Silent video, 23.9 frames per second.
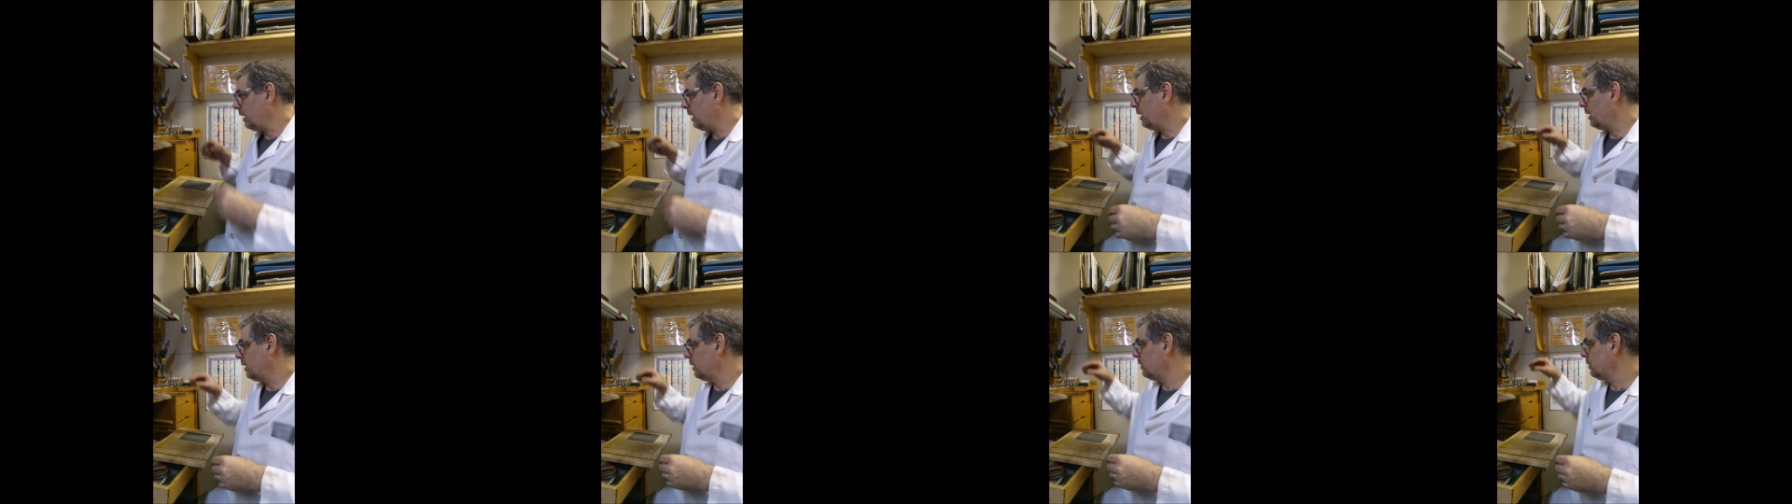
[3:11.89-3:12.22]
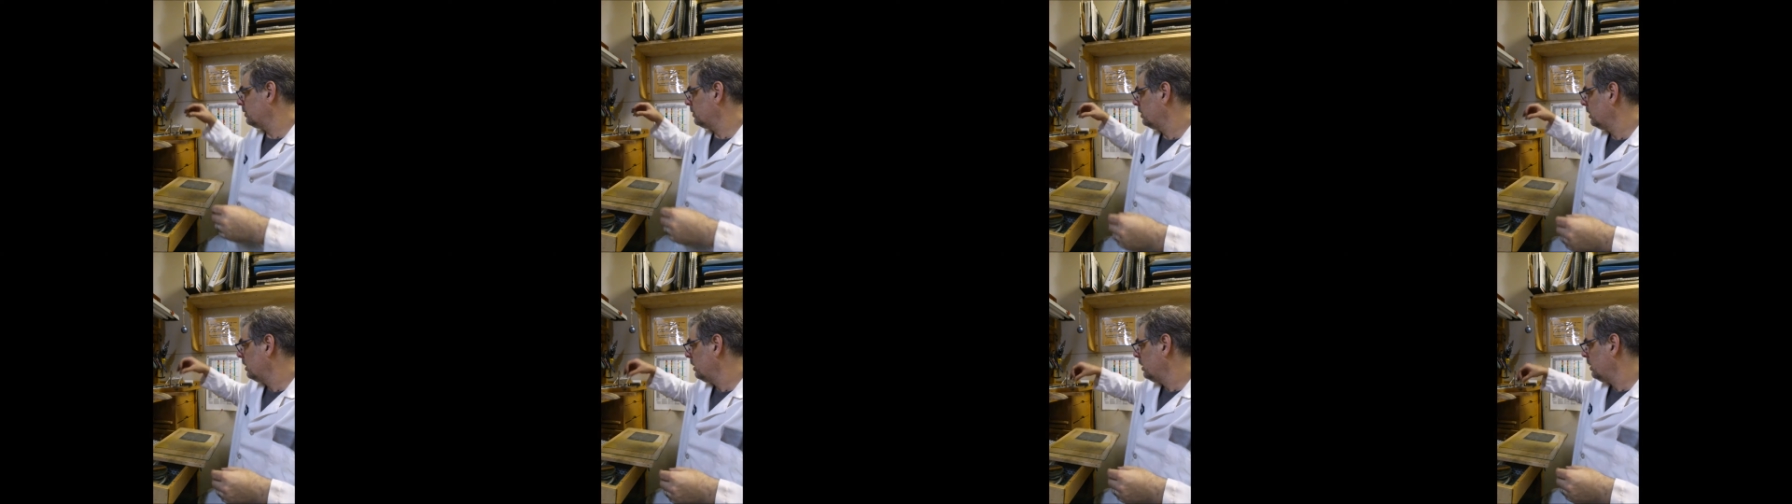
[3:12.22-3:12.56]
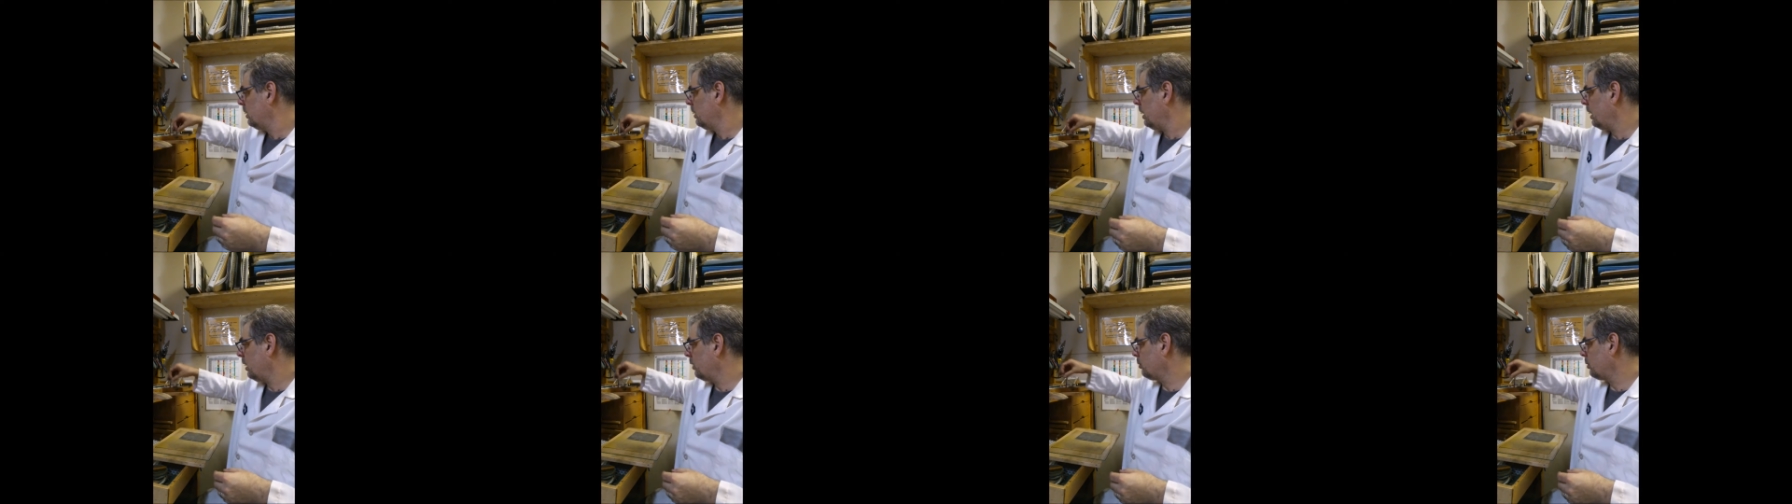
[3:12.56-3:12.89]
and
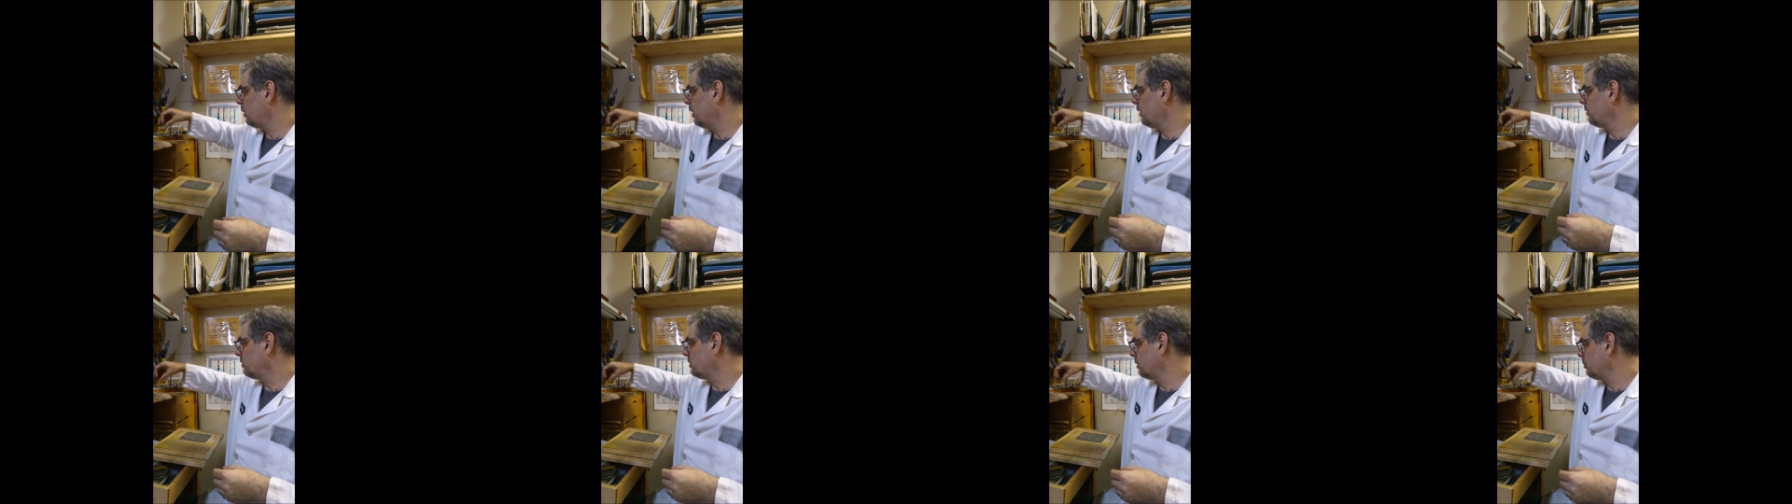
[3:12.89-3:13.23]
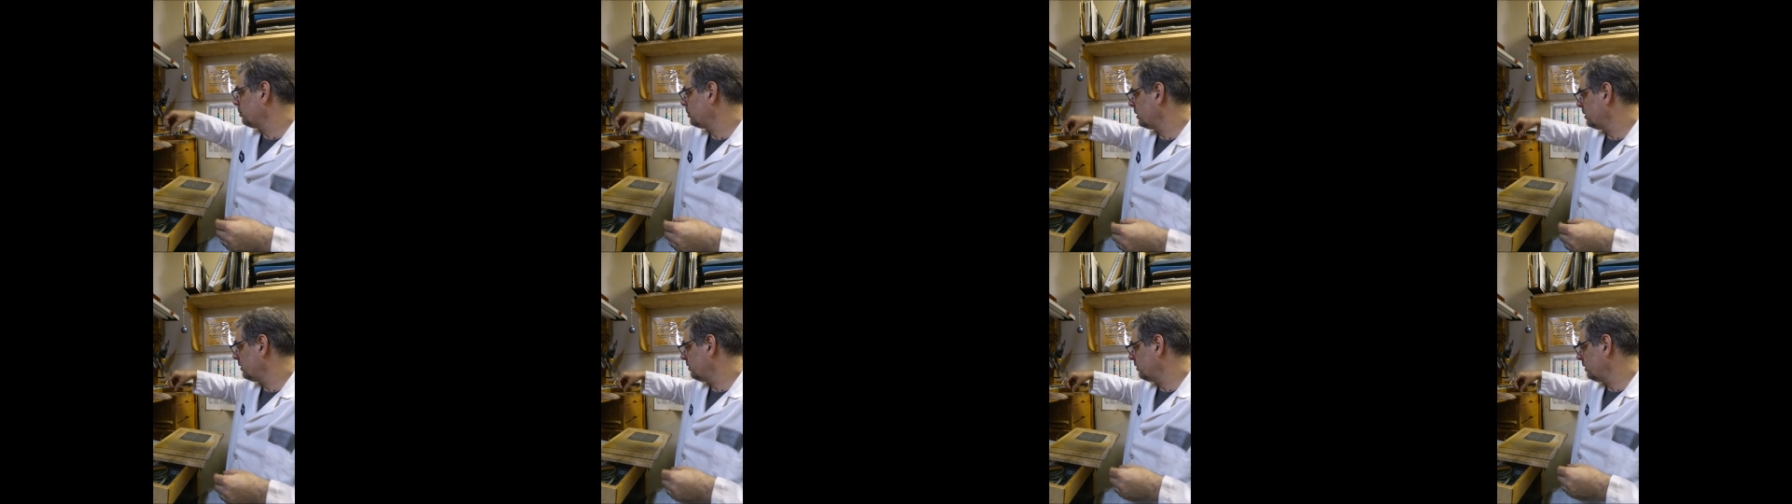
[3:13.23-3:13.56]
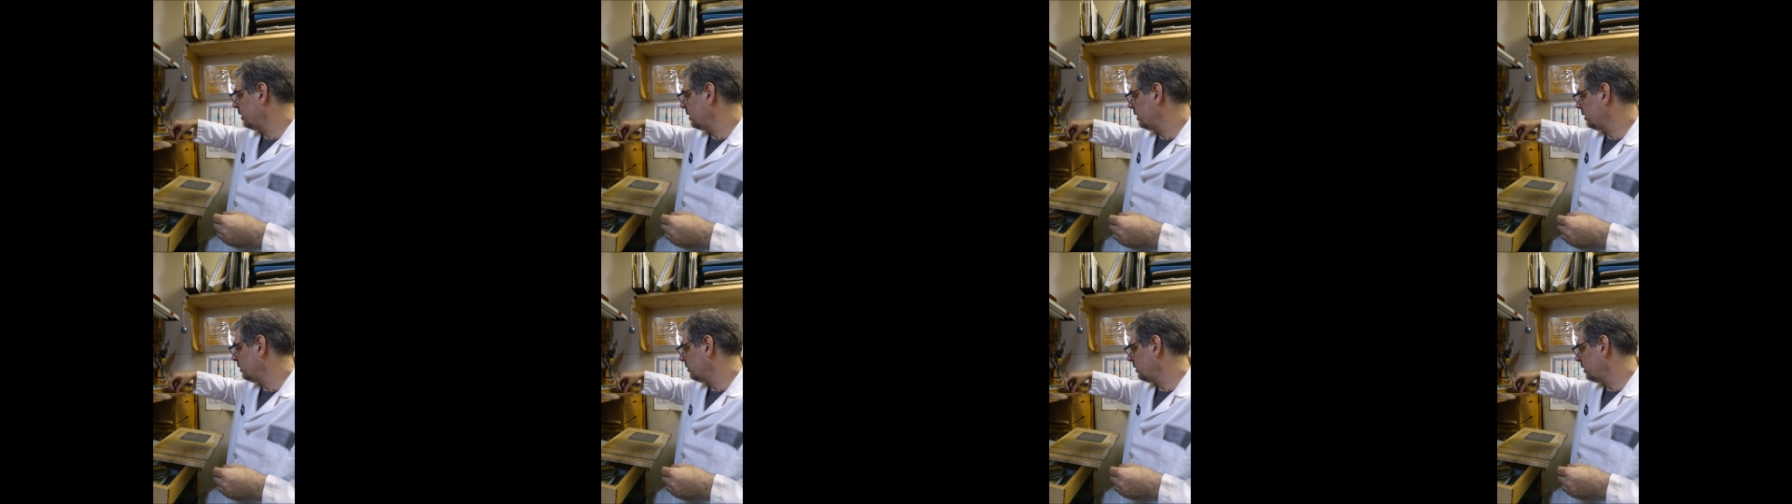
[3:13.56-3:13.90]
I will have something
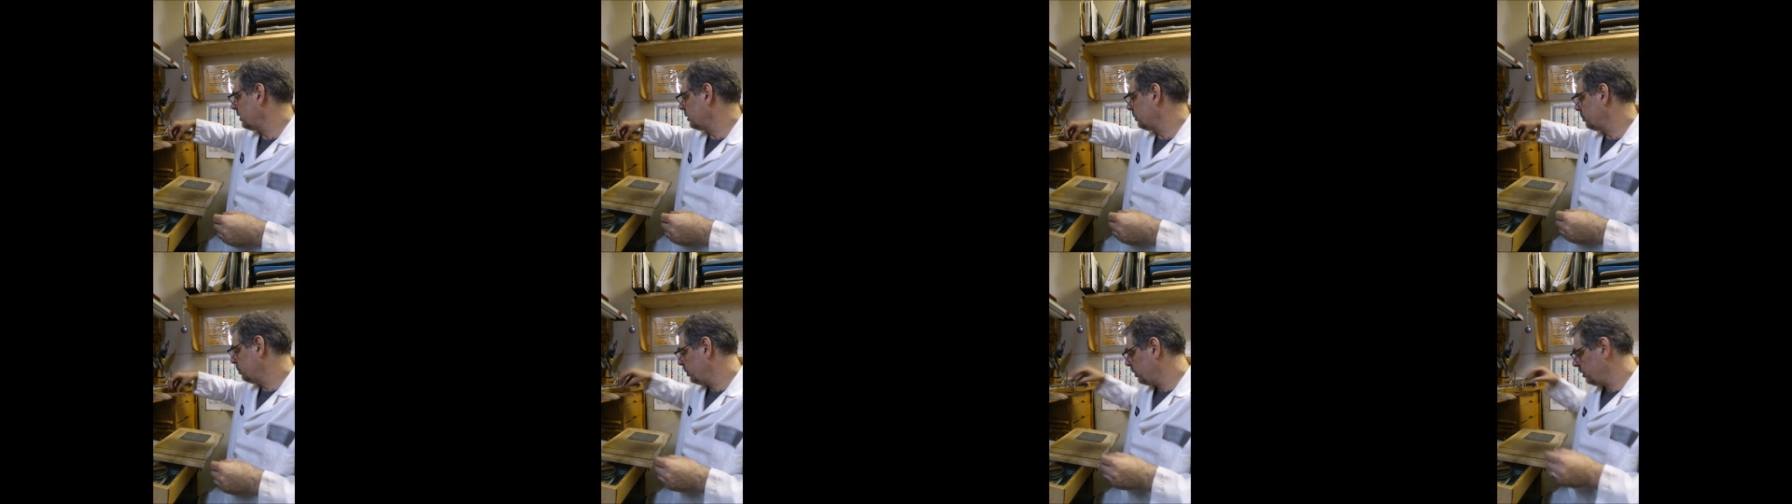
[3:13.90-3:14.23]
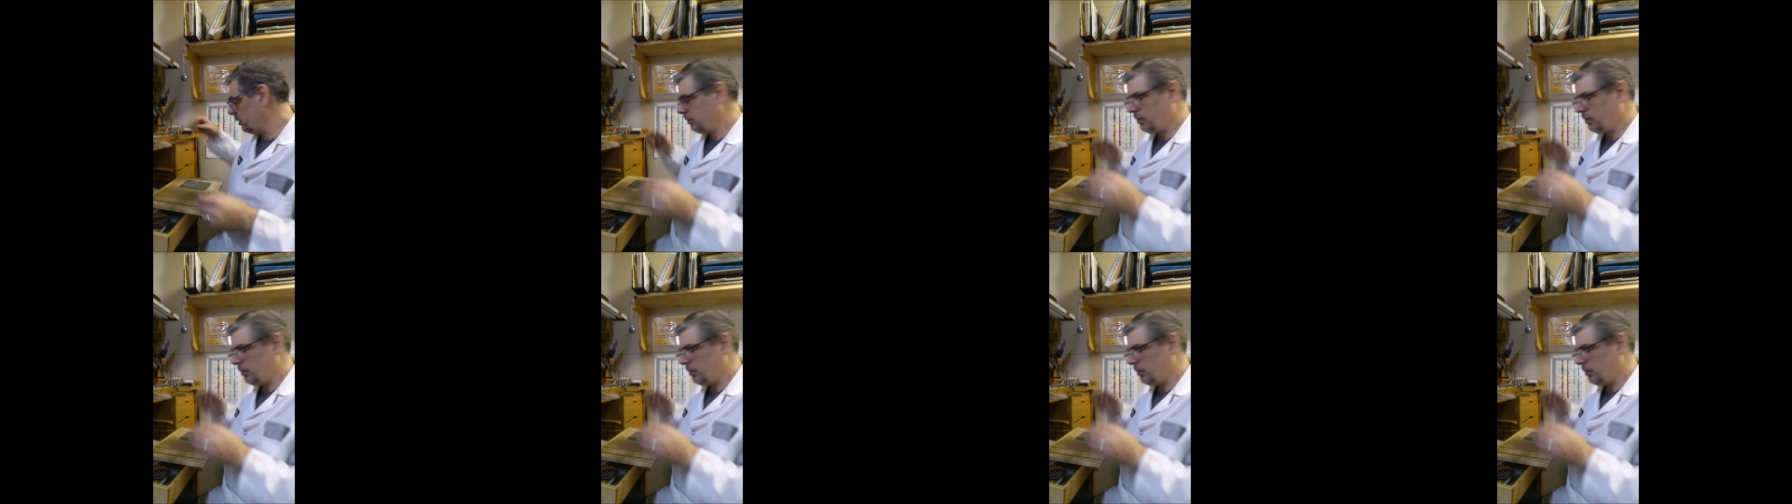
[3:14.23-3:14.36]
very, very,